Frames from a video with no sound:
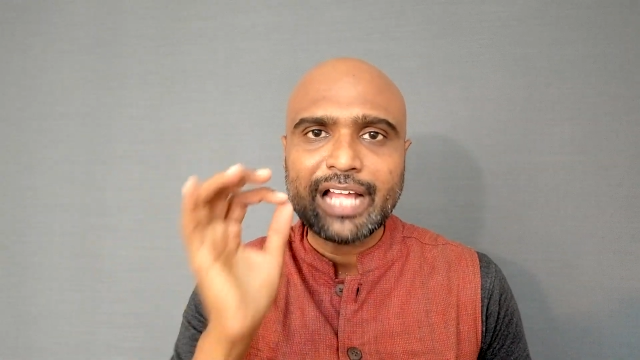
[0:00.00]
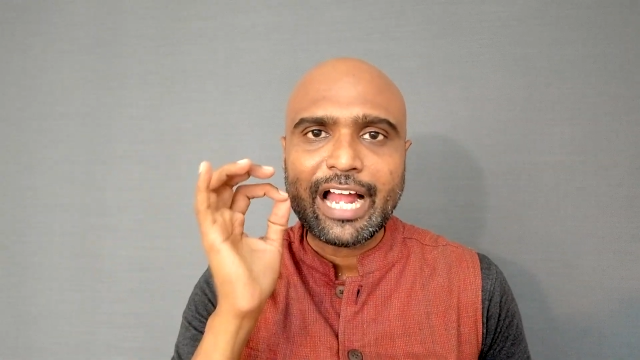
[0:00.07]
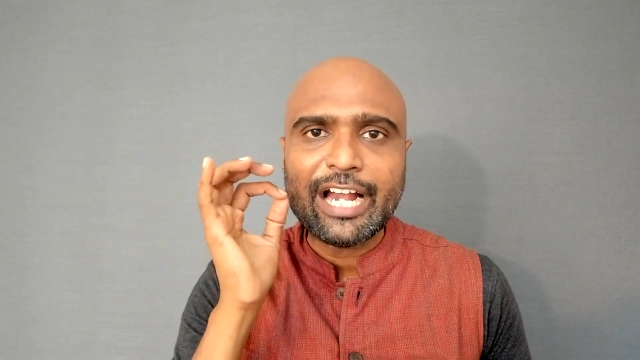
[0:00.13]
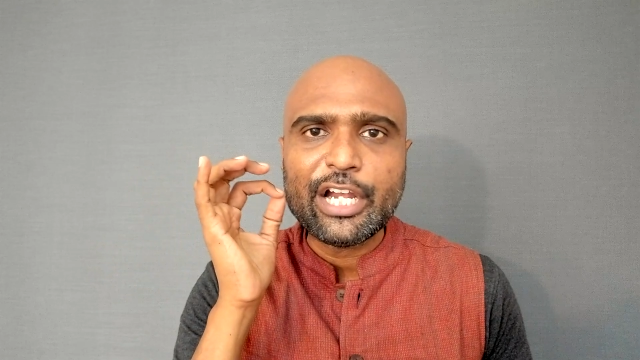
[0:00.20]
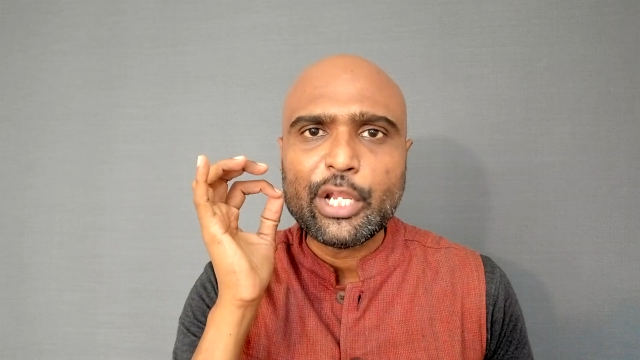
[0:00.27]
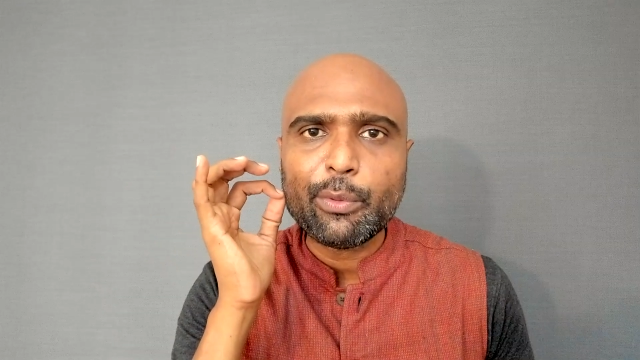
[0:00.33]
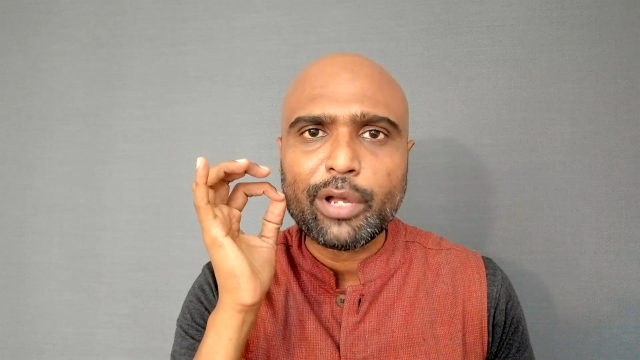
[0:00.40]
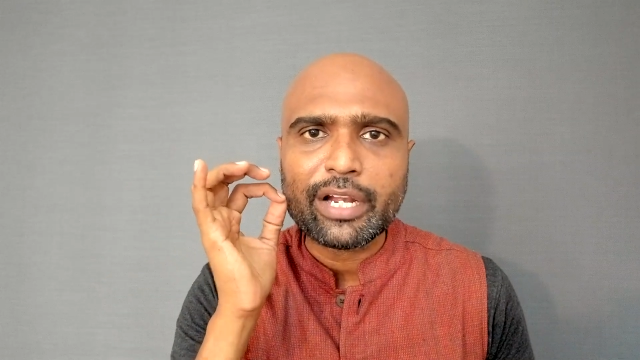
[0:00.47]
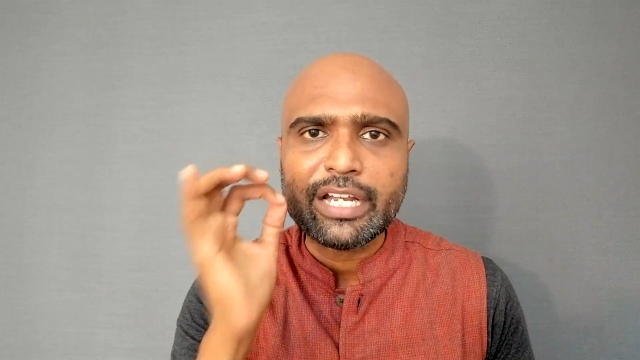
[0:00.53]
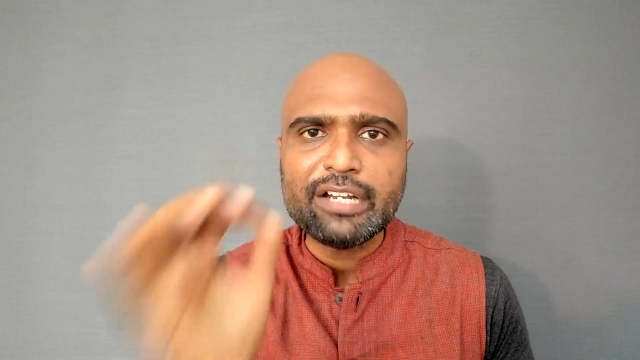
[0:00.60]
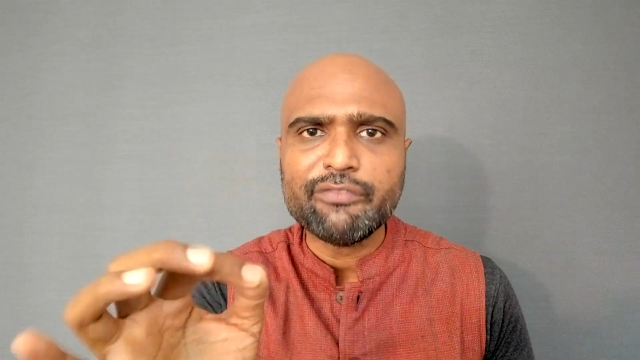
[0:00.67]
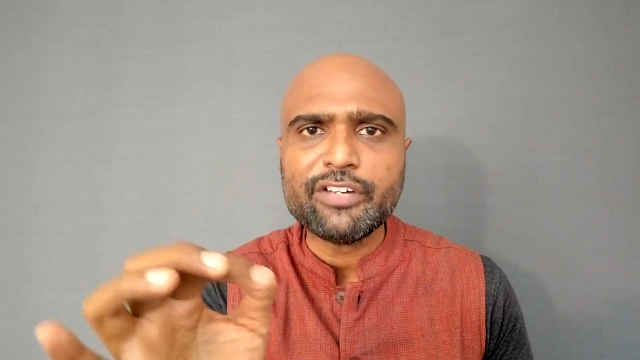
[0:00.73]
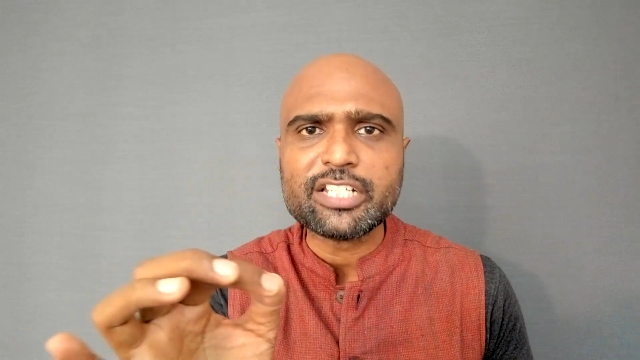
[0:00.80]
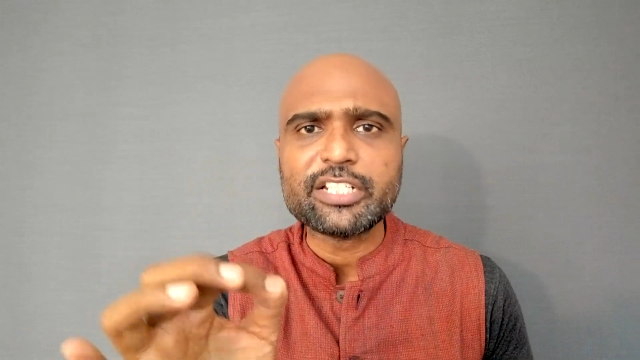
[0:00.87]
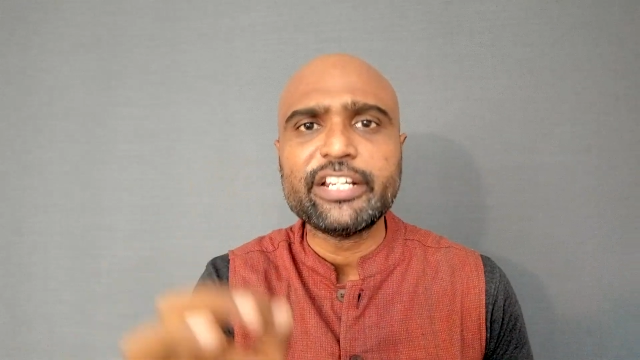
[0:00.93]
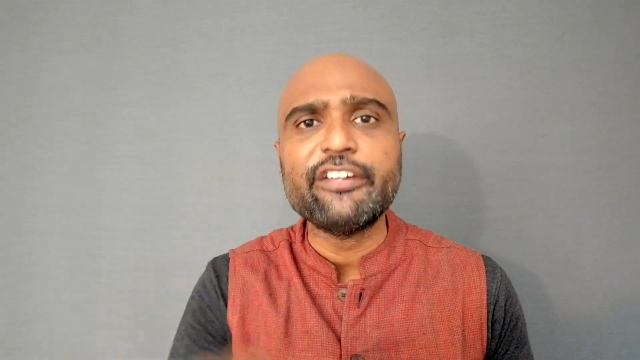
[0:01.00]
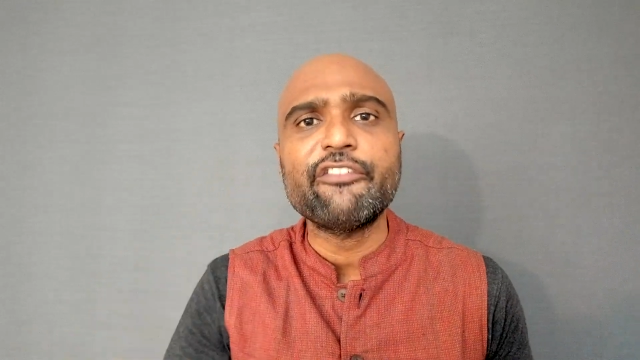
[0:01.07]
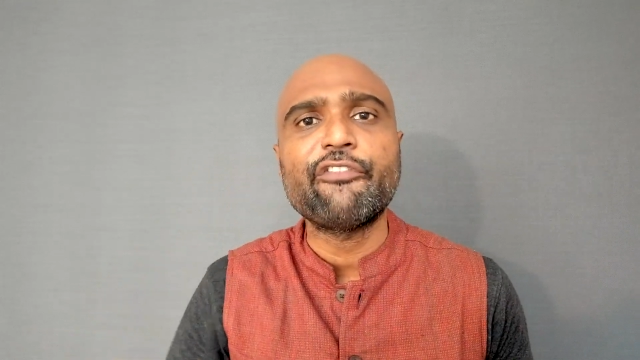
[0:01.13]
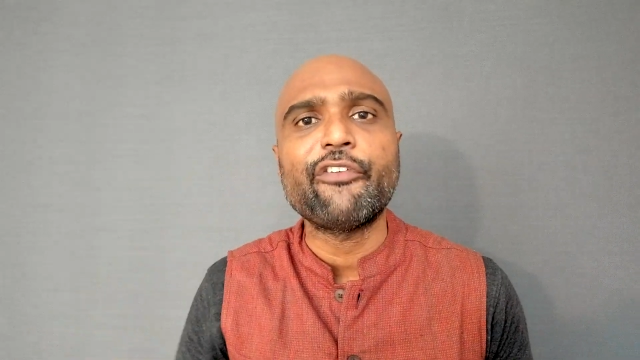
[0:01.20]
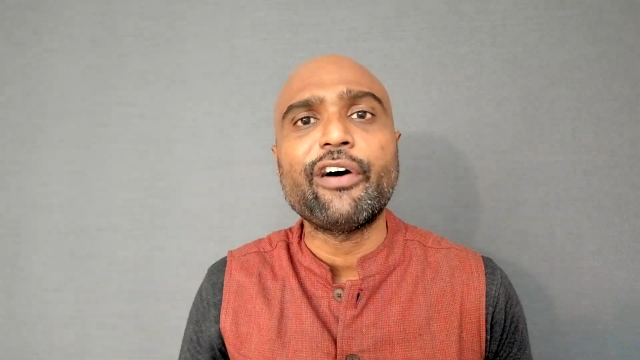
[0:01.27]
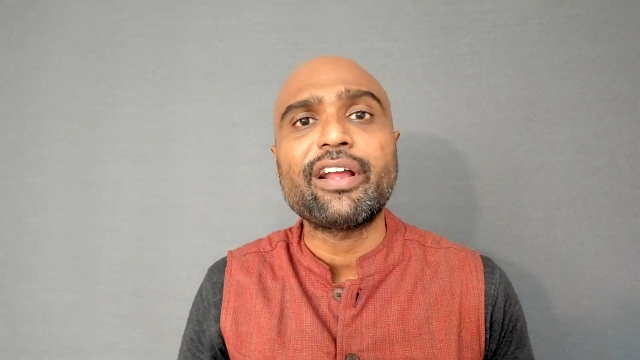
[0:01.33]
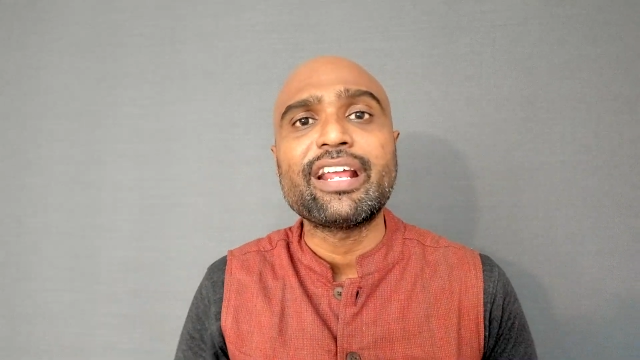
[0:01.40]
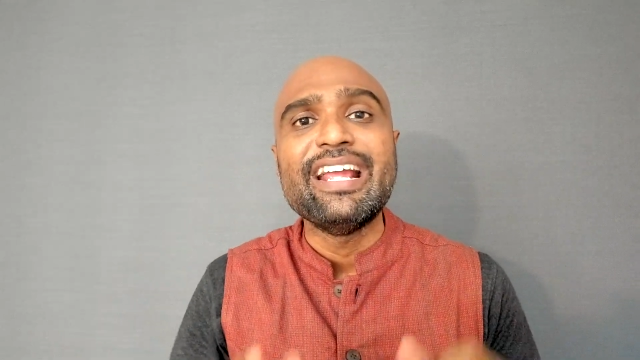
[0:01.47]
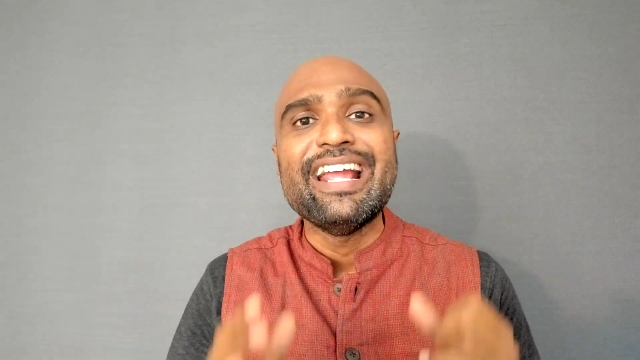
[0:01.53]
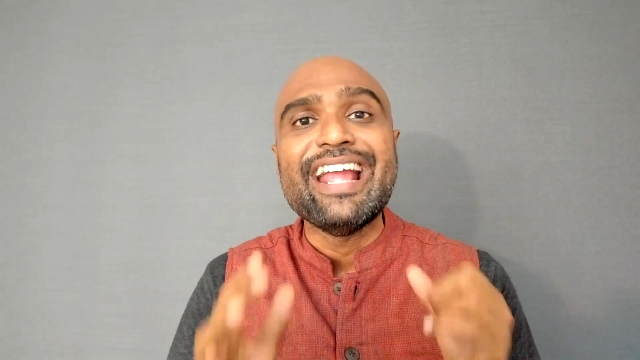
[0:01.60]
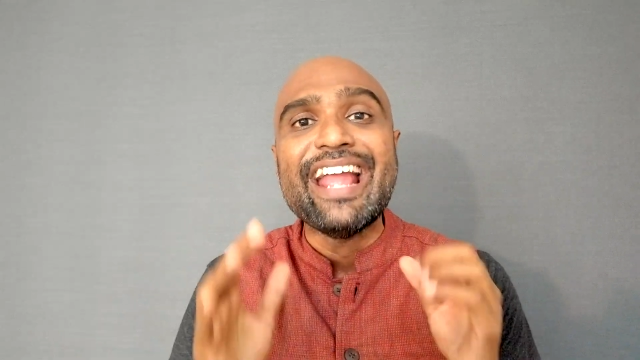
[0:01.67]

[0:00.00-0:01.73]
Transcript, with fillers: and you are investing for